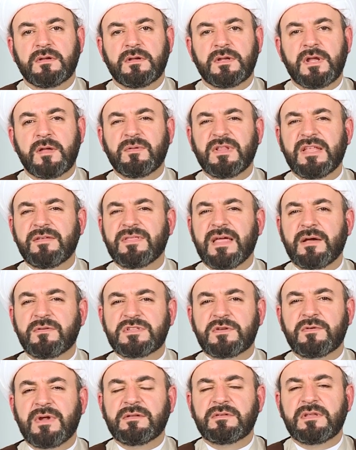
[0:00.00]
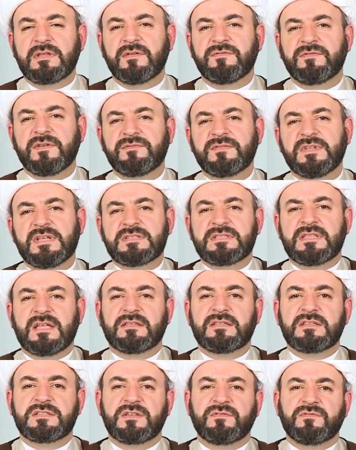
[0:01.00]
And I believe that was around in the 50s
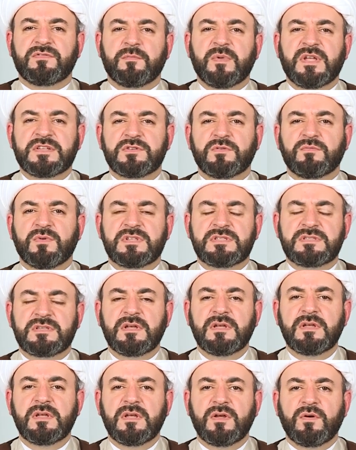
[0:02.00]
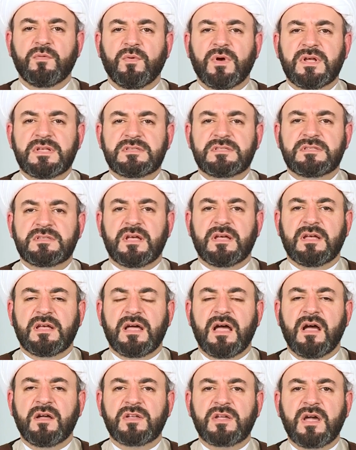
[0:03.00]
that this information was
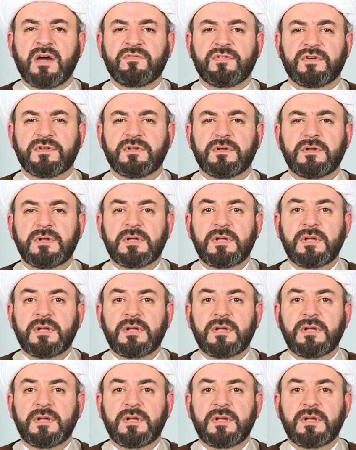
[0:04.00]
uncovered.